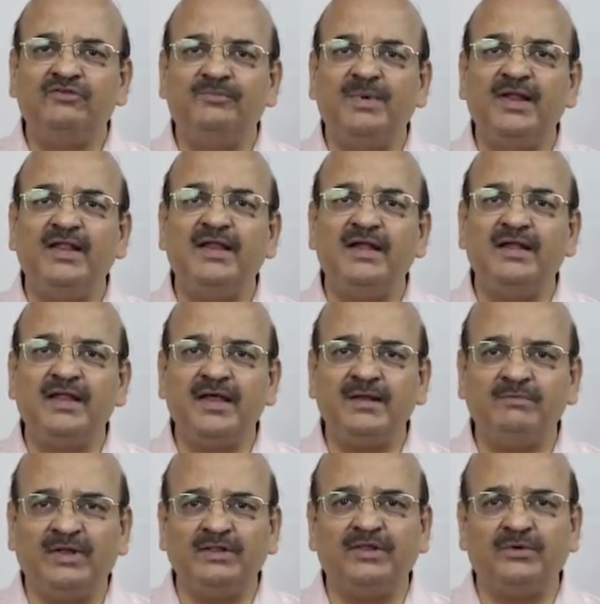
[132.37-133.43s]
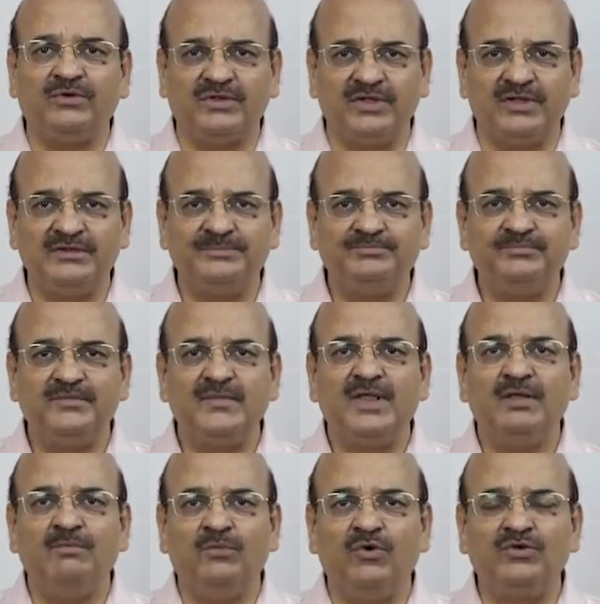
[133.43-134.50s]
spend an entire month out
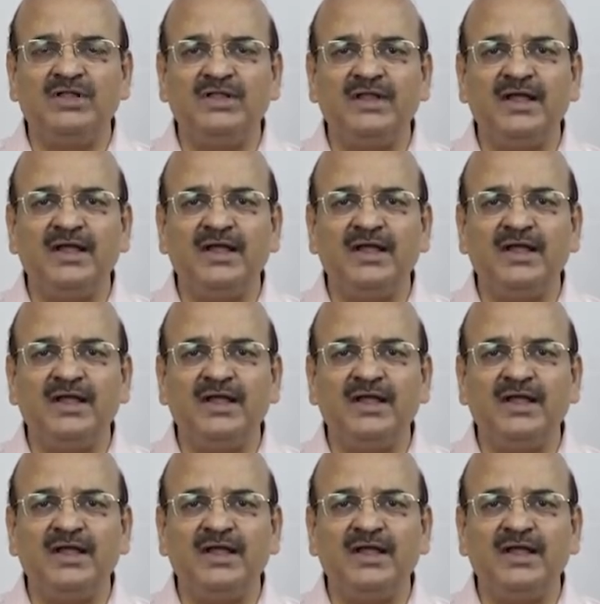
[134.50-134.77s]
there. More than